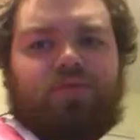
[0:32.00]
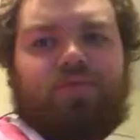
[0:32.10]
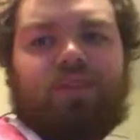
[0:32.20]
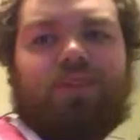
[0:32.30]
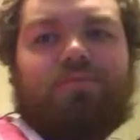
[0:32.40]

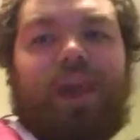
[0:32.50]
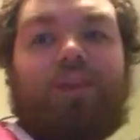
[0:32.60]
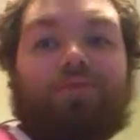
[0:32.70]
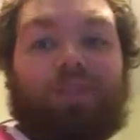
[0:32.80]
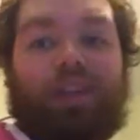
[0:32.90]
really didn't
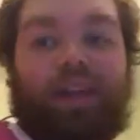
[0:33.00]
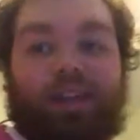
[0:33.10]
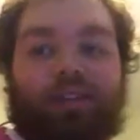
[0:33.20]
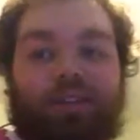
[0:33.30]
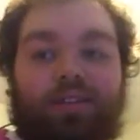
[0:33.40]
matter in the
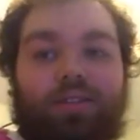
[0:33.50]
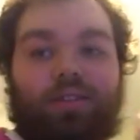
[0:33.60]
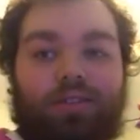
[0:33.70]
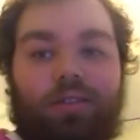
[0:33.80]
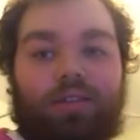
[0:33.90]
end.
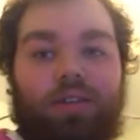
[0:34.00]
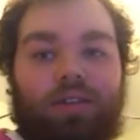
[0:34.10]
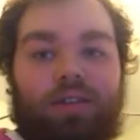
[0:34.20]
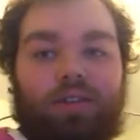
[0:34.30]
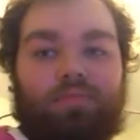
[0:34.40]

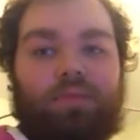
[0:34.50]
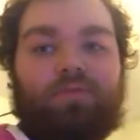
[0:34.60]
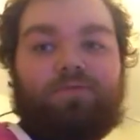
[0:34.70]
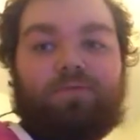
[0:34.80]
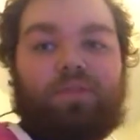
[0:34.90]

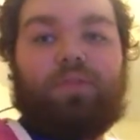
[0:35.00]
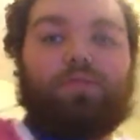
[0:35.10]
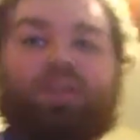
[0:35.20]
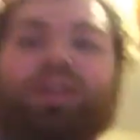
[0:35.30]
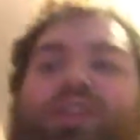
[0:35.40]
My phone is